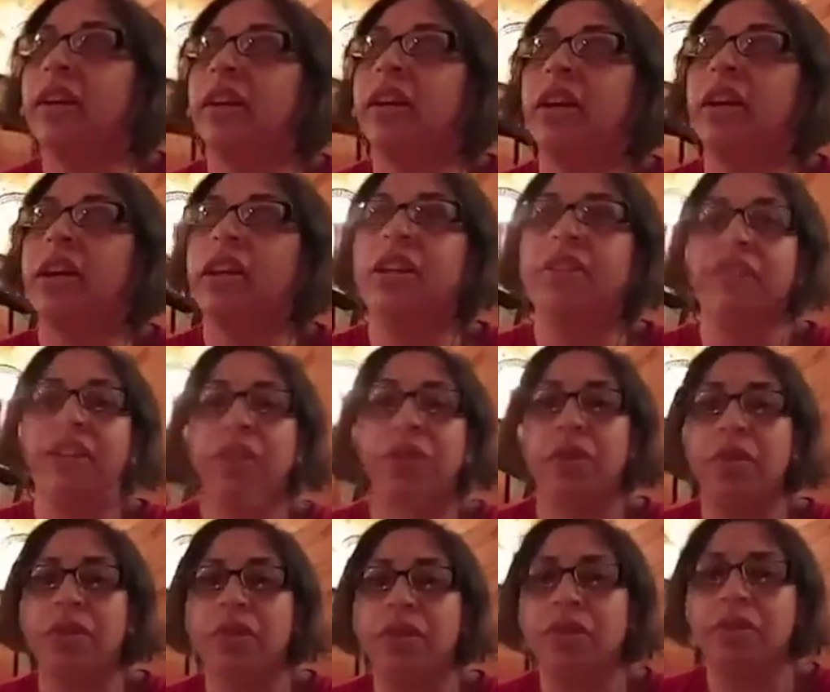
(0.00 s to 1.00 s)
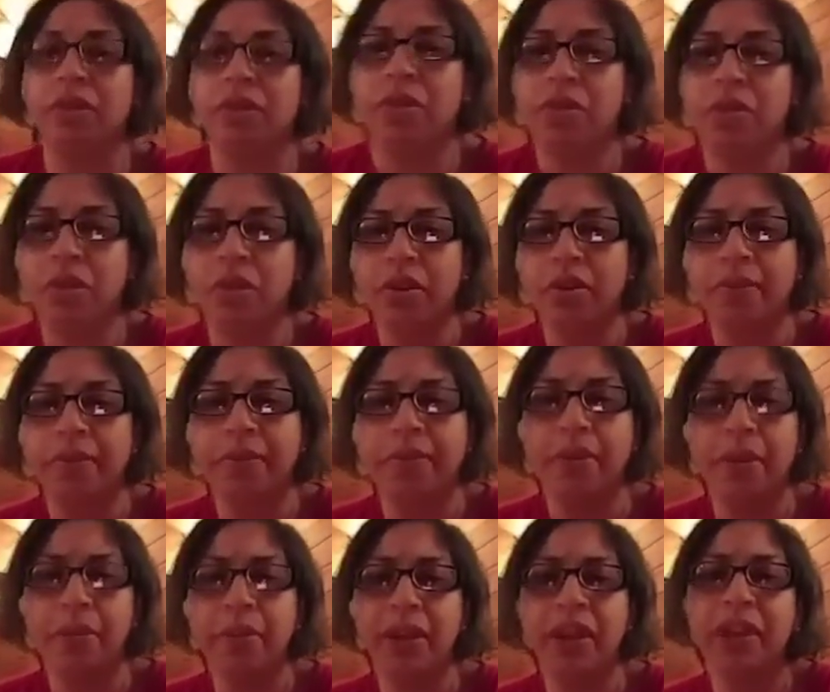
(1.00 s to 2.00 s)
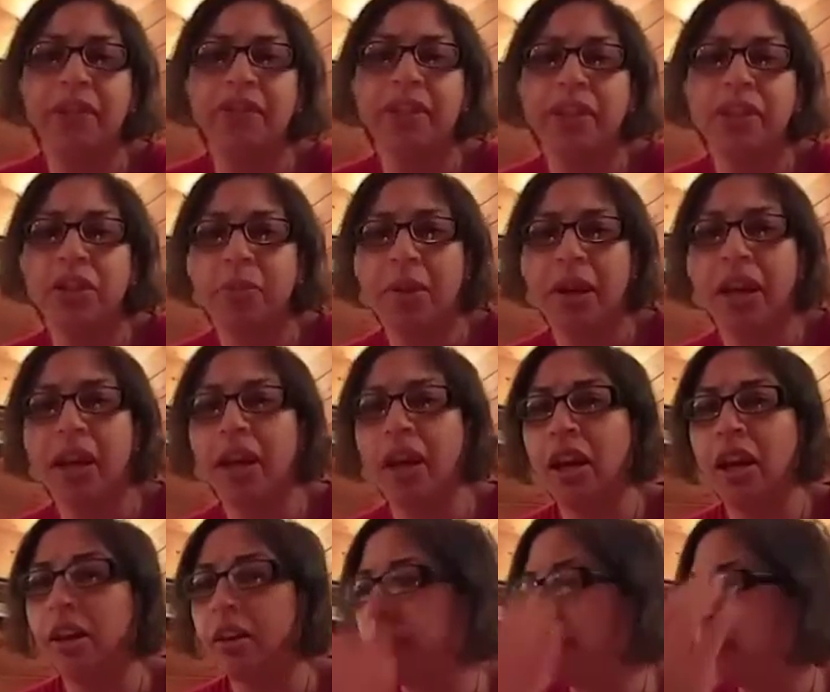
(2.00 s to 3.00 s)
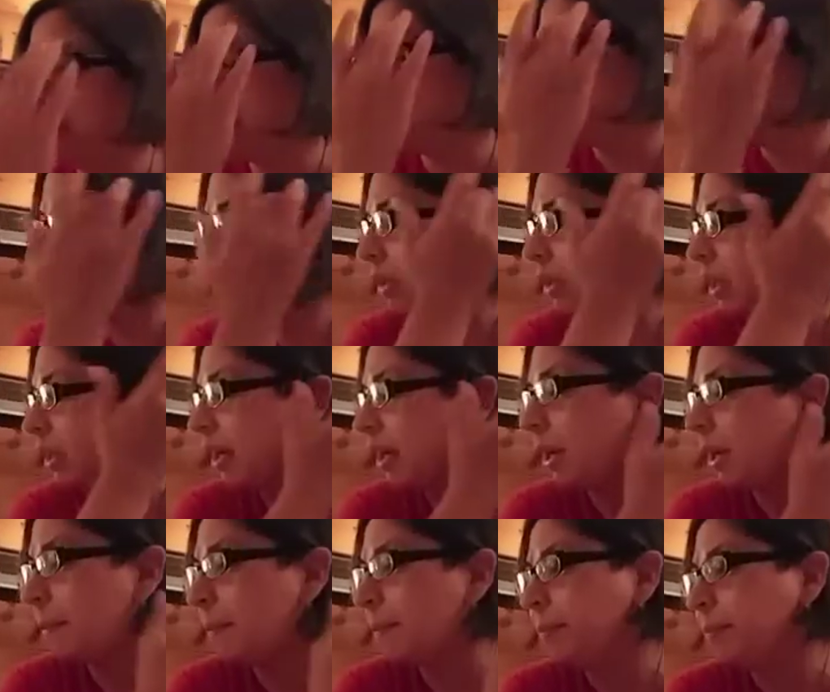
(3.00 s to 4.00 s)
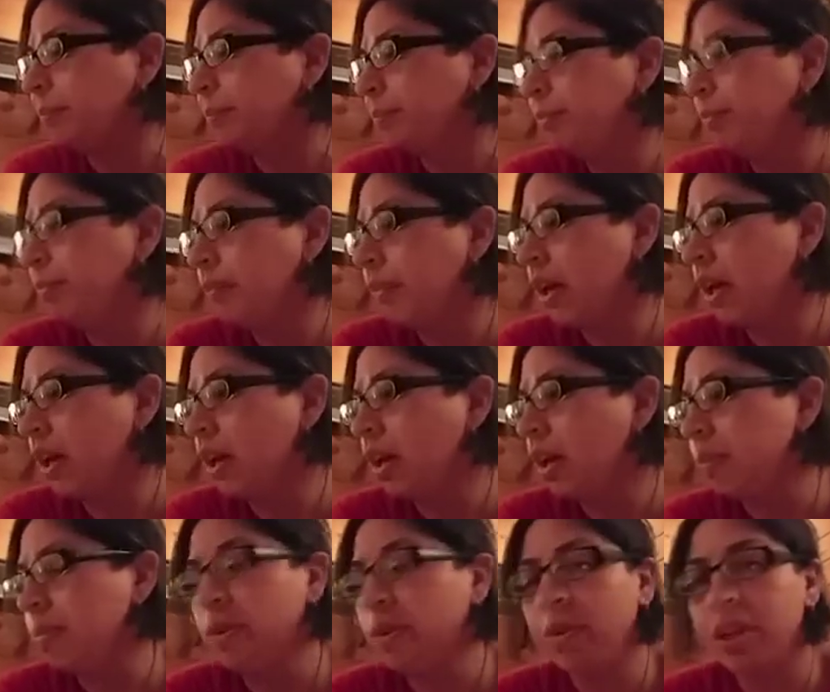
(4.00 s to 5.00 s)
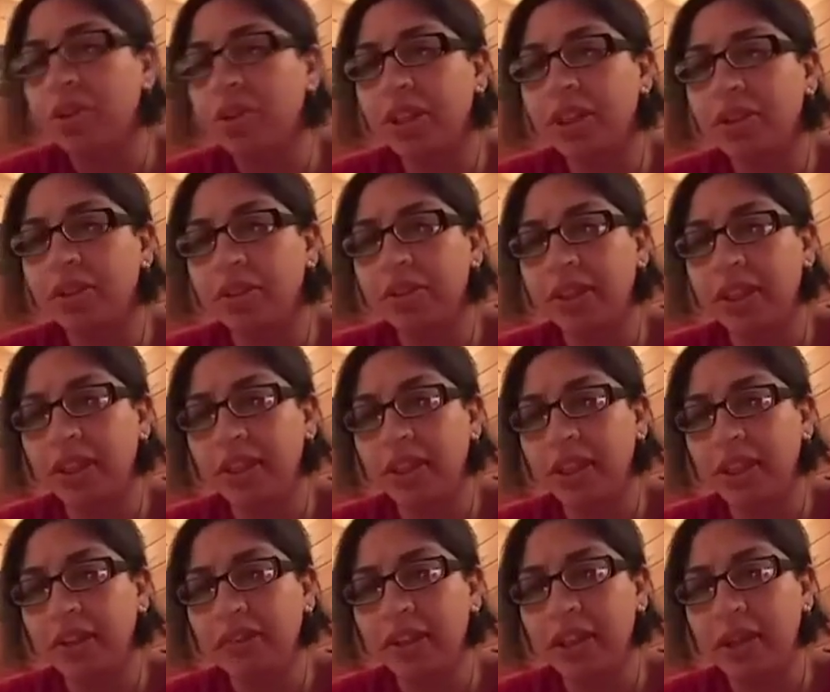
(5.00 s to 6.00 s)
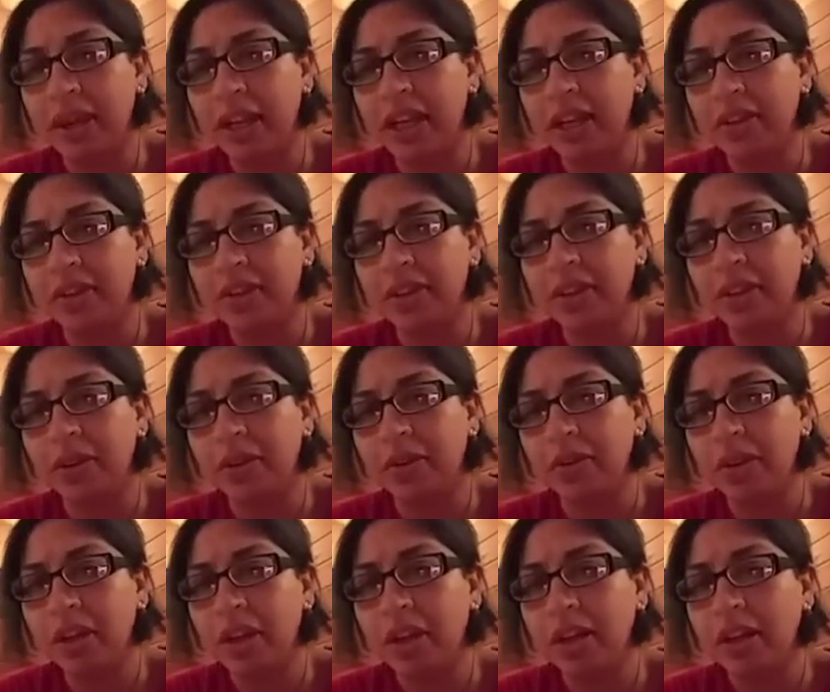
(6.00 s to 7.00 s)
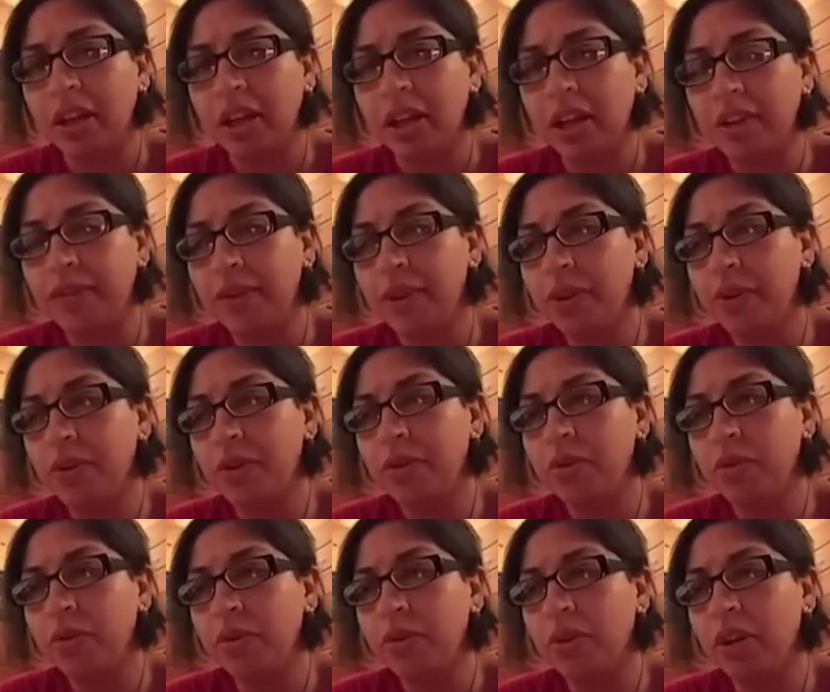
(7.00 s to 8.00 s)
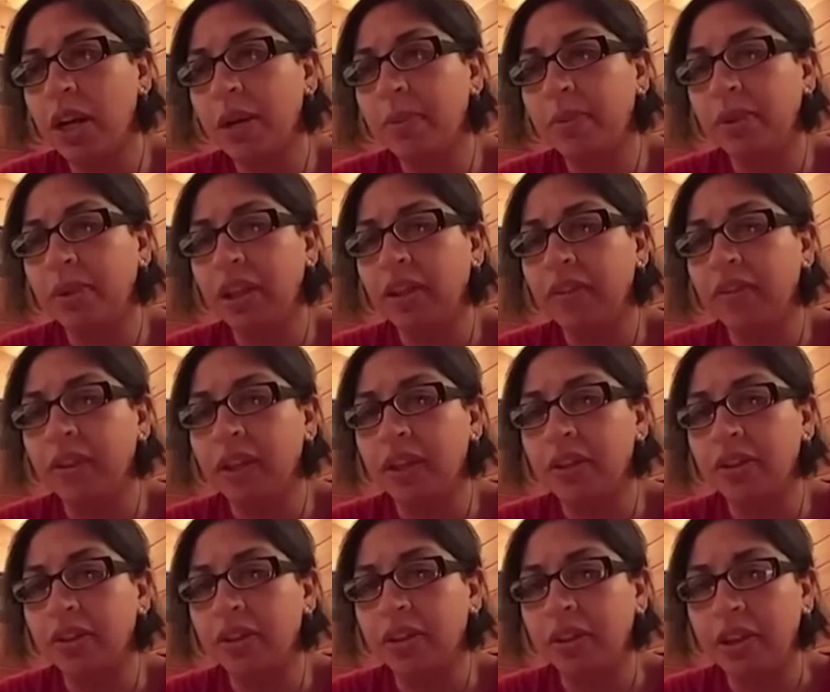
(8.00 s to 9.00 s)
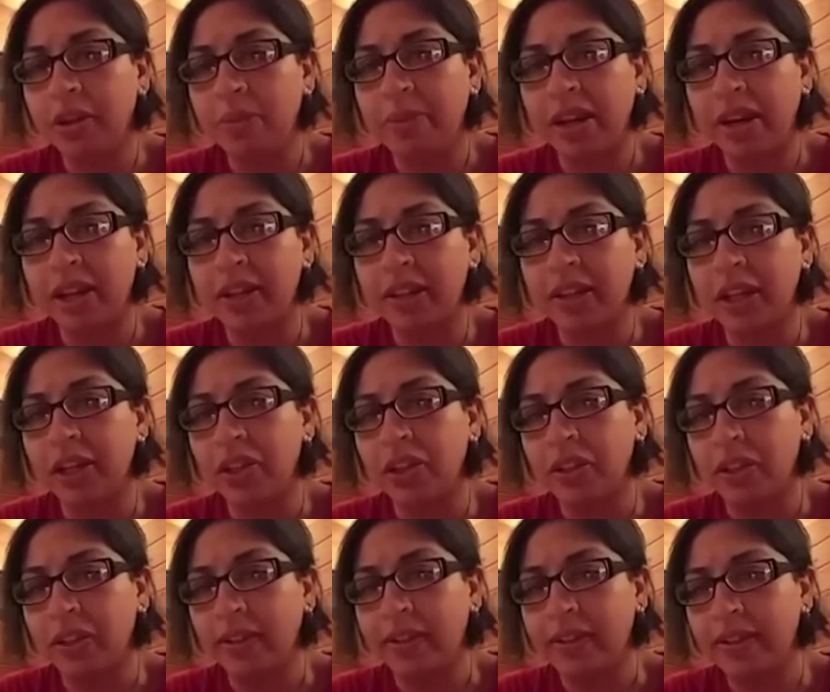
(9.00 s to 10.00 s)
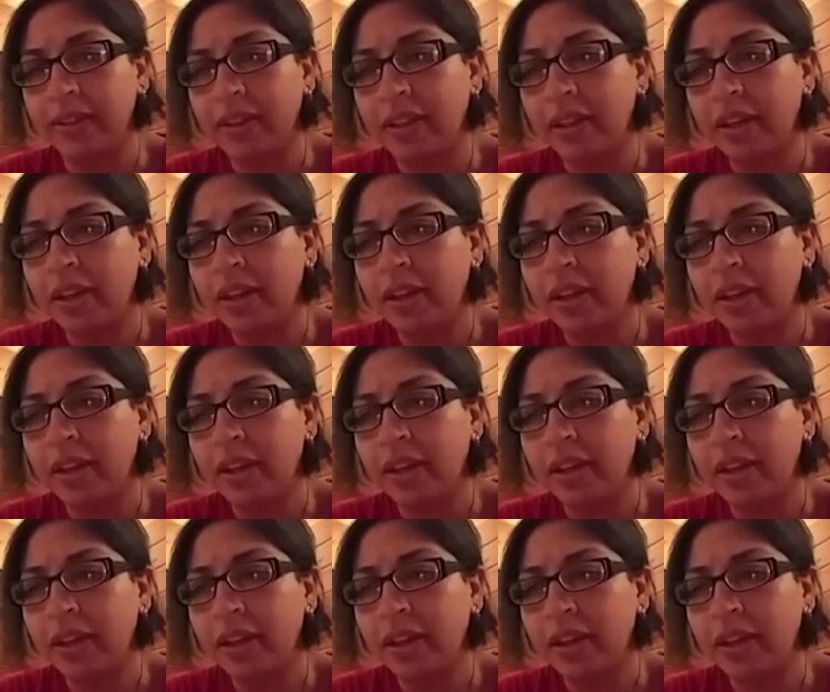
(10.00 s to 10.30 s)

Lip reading: individual, or beliefs that you might have or something like that. You want to address those at CFT meetings. So, like, if you do not believe in certain immunizations,